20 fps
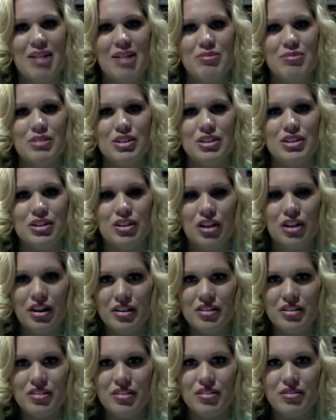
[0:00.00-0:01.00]

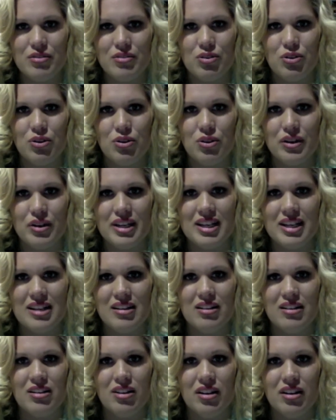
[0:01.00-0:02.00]
lots of talking,
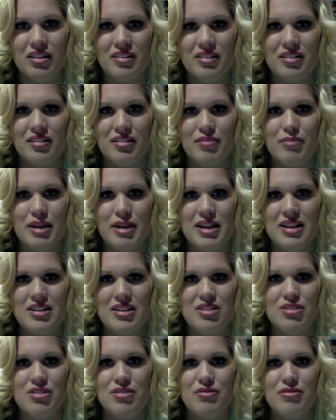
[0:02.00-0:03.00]
lots of
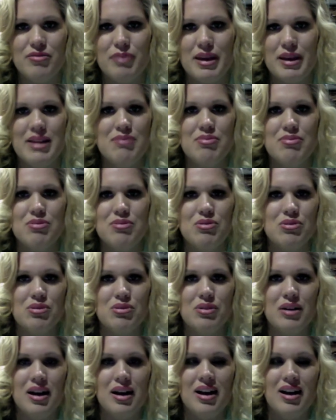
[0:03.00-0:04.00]
meeting new
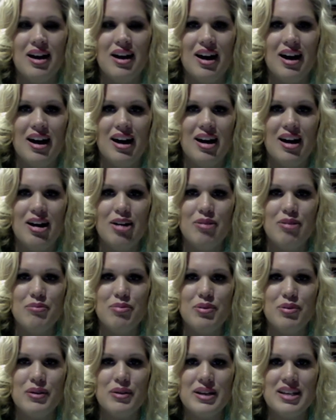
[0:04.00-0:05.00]
people,
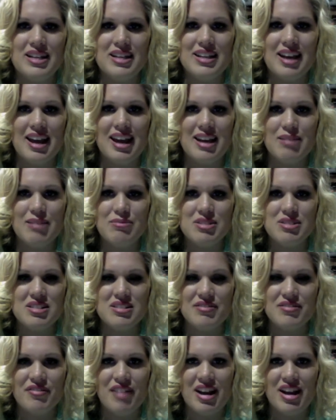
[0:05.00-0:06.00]
putting names
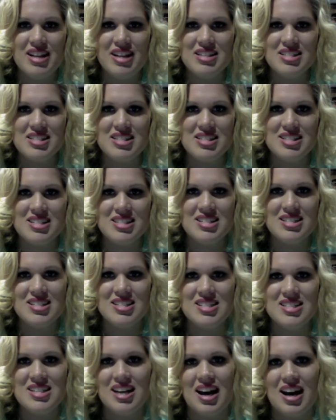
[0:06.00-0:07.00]
to
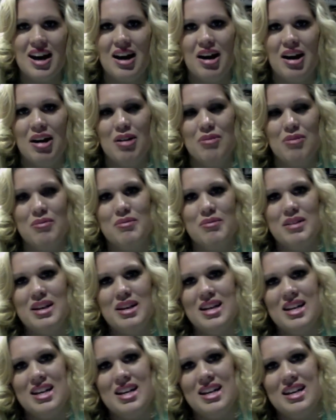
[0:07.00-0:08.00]
faces,
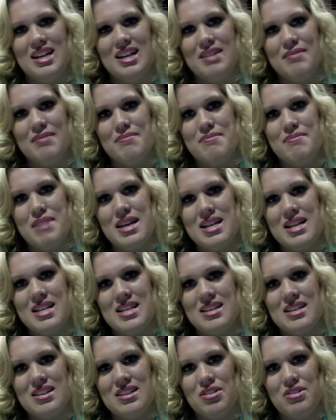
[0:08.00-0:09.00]

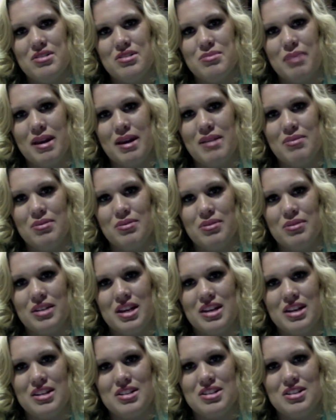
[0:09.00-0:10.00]
meeting those people
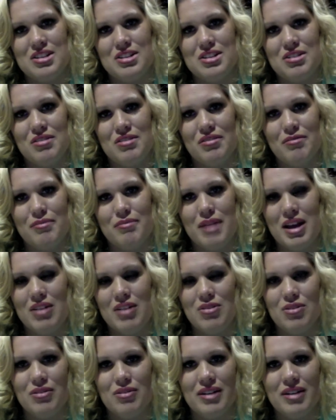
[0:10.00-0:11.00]
that you've
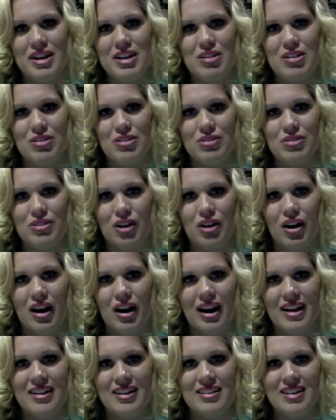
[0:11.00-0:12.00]
met already
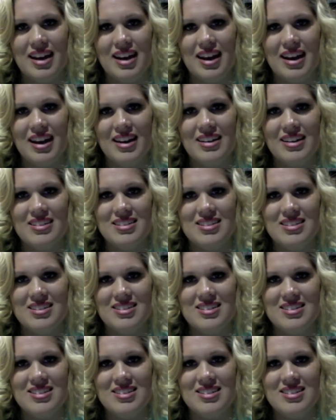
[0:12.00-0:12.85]
online, and